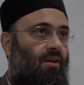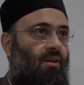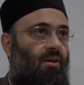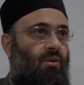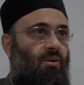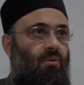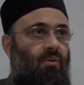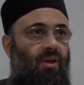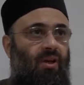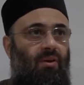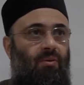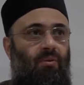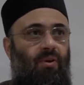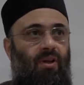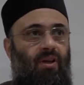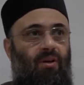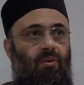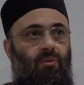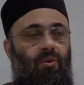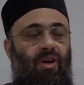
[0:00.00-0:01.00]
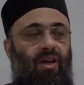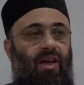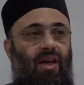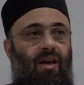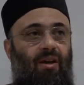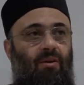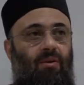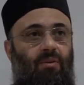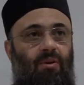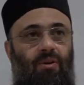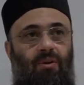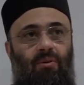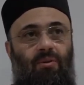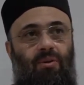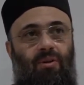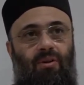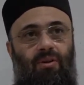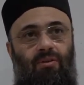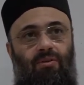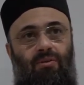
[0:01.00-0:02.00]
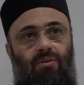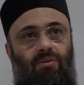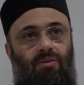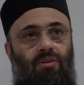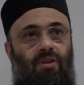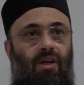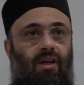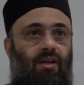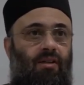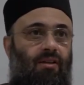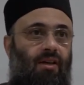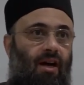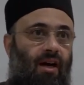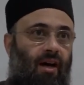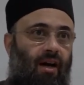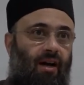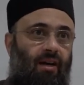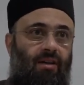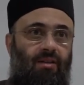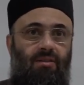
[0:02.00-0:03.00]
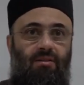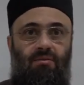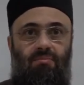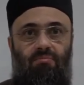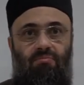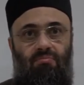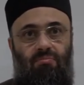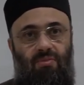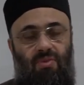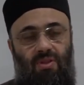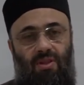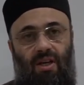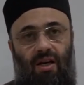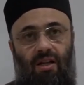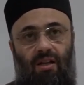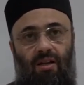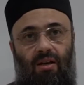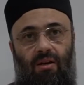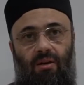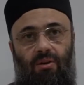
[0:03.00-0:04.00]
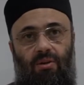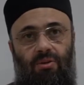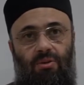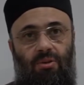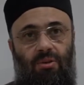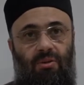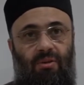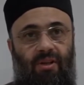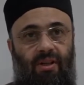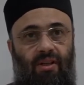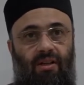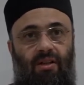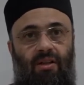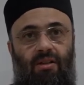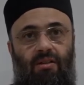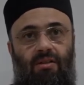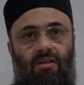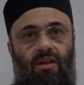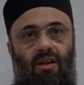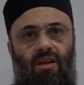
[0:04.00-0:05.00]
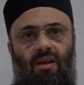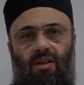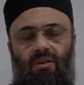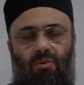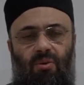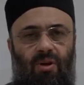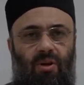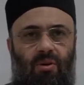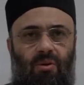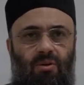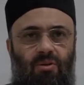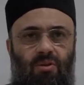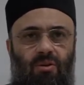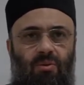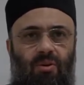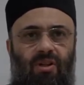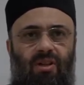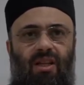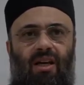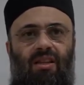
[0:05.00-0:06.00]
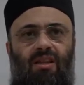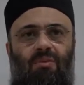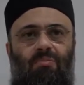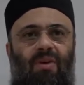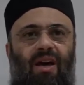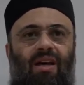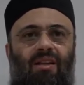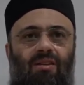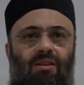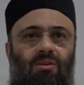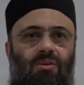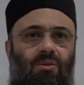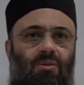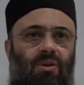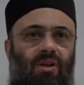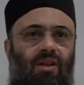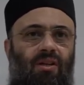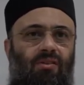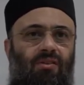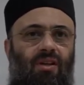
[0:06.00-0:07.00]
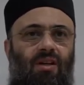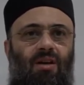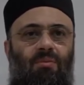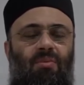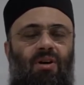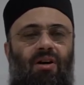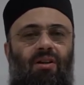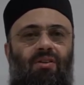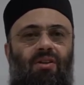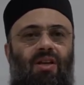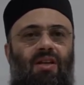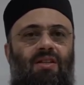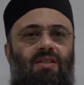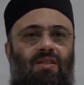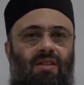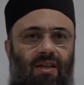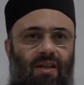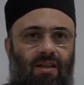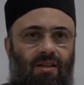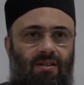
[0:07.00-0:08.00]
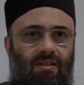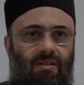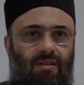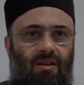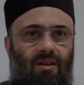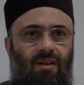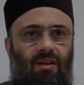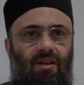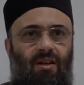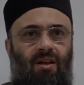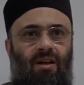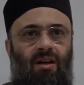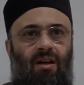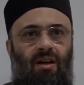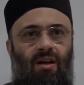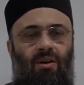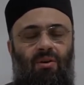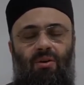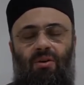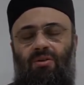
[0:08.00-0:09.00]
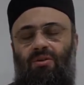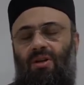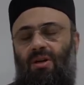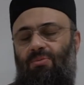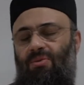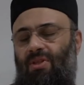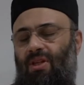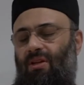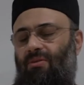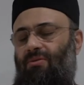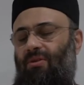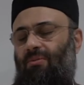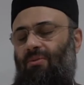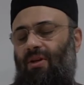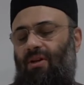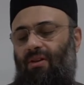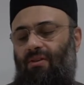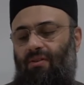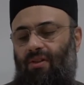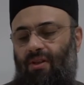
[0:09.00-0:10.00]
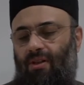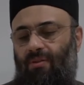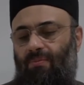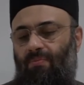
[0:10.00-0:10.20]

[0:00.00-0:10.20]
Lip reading: We just die. It's not our doing. So we're not demanded to do anything about these things or to abstain from anything.